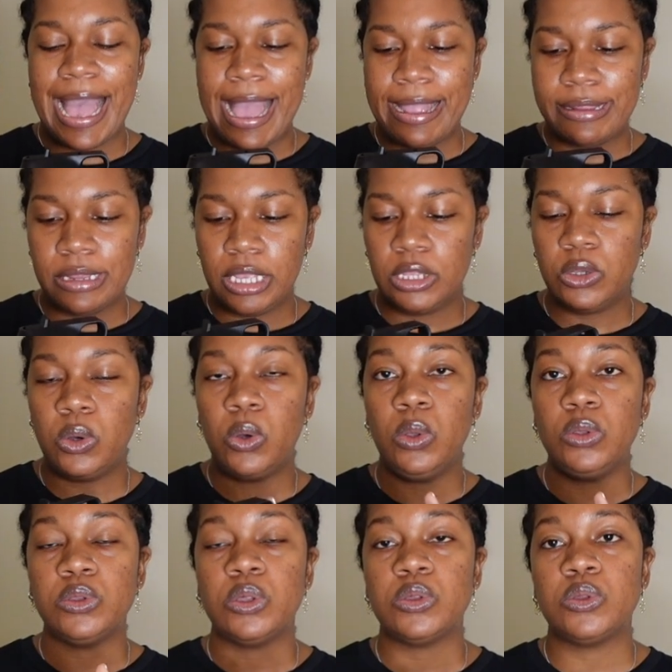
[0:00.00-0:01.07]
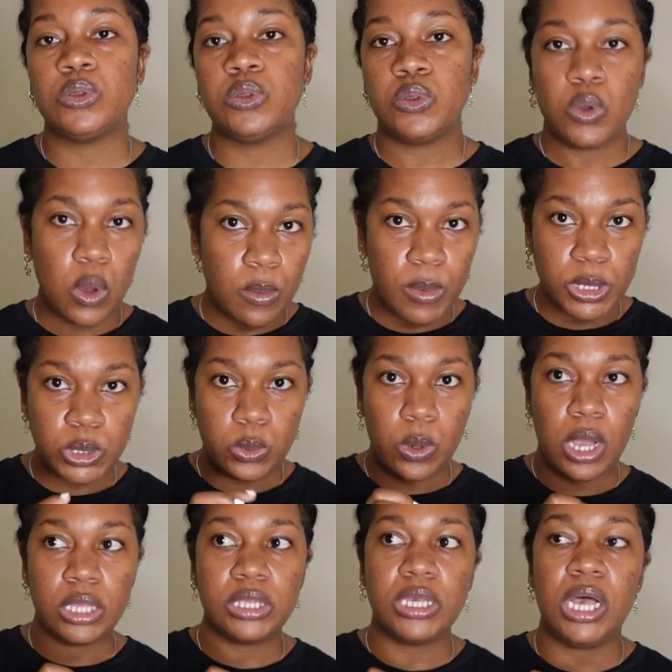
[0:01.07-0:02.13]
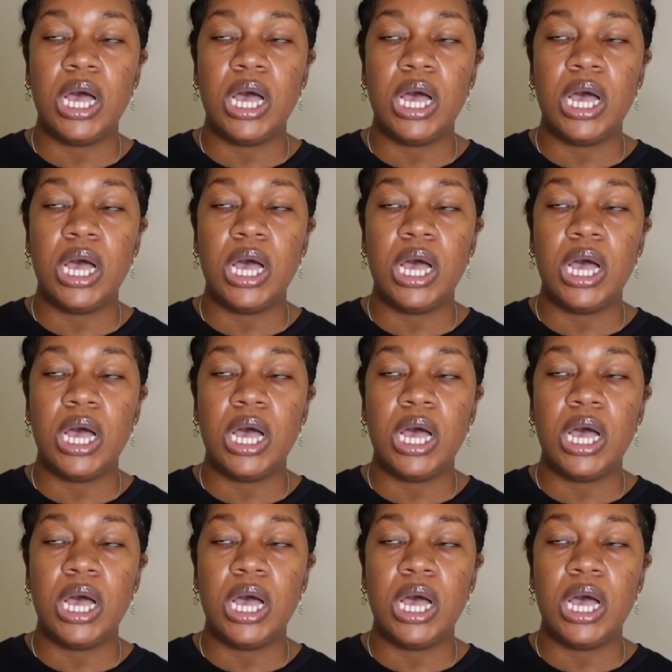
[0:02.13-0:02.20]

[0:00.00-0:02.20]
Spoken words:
and it holds so much water,